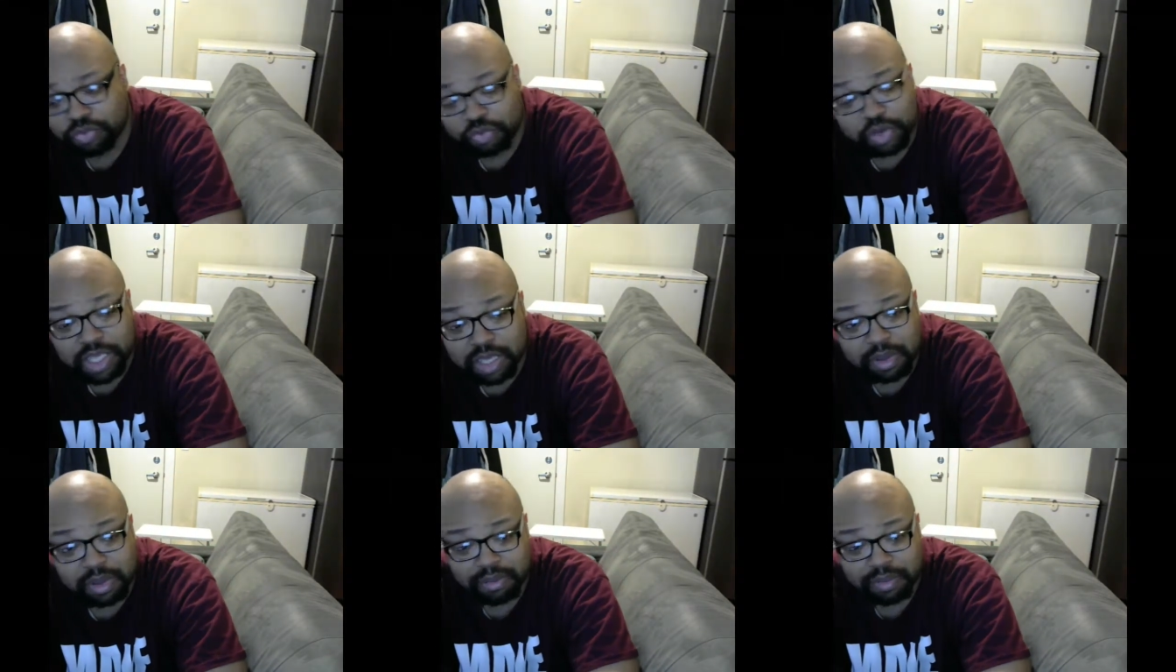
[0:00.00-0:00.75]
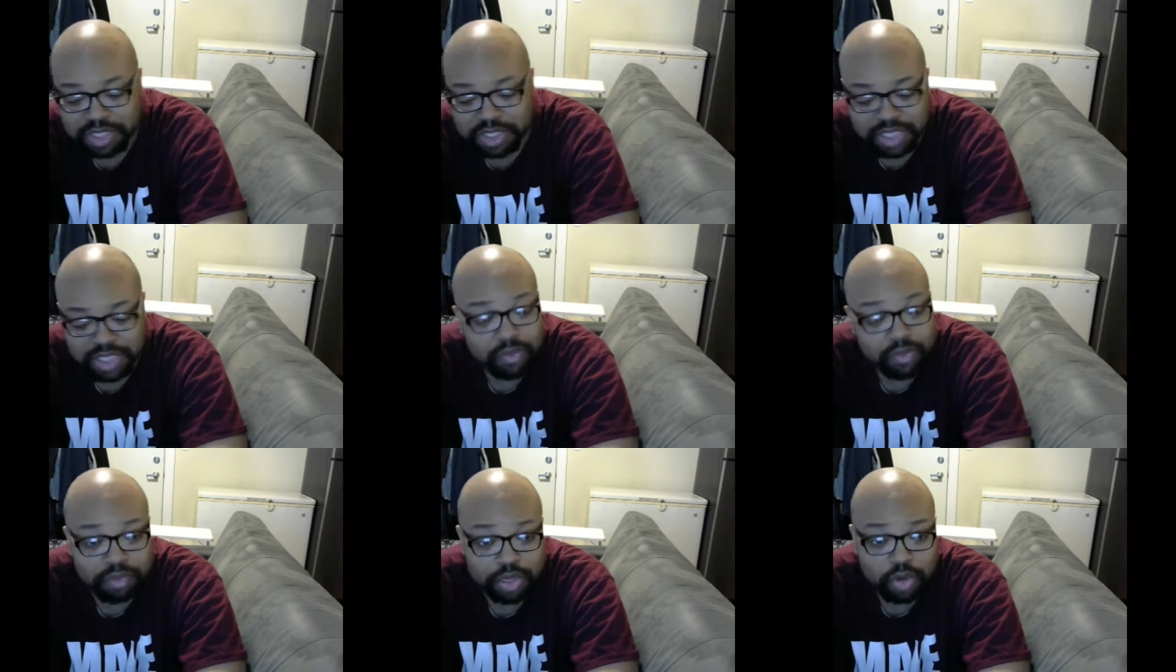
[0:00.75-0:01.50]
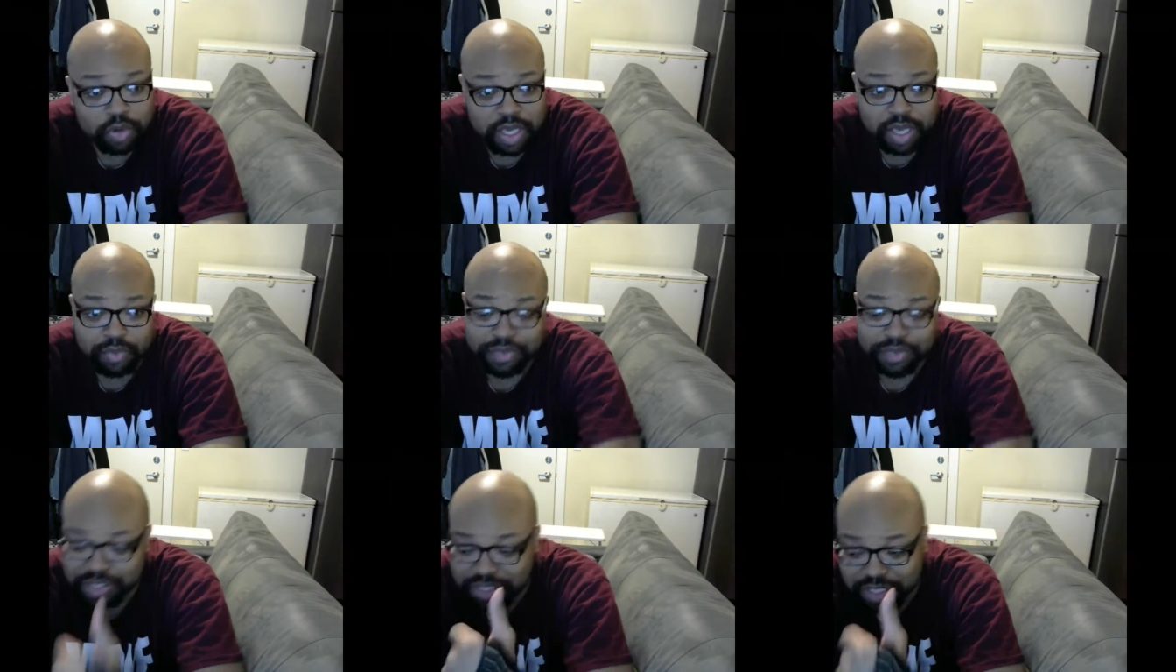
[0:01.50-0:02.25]
three gimmick matches I would be okay
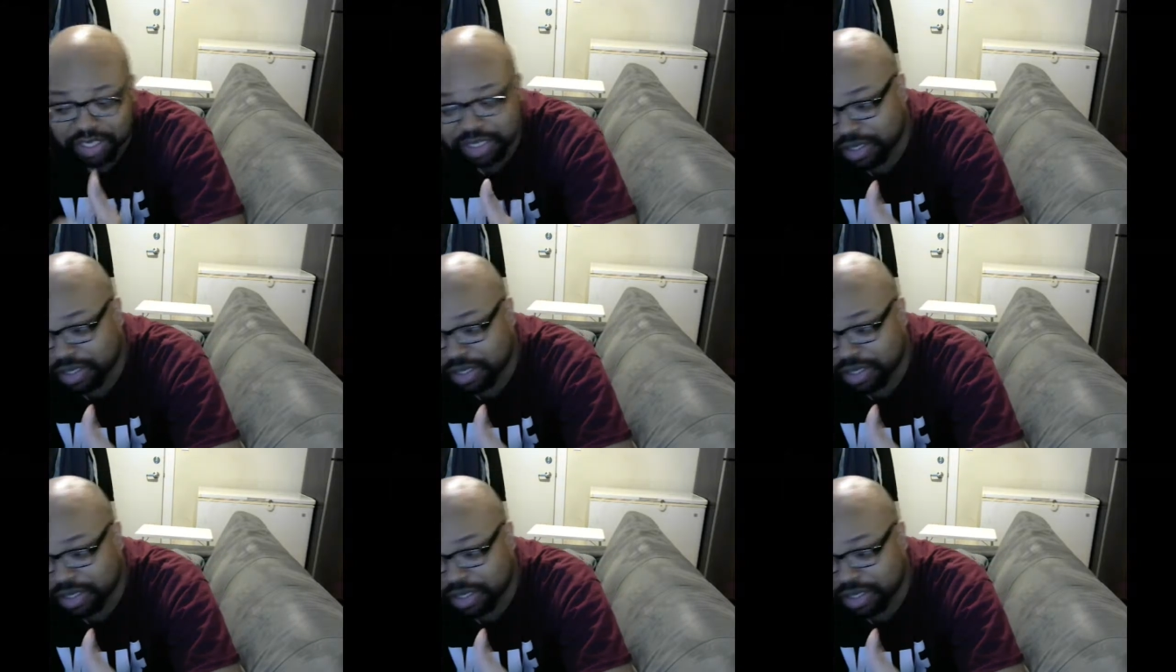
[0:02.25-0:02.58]
with is the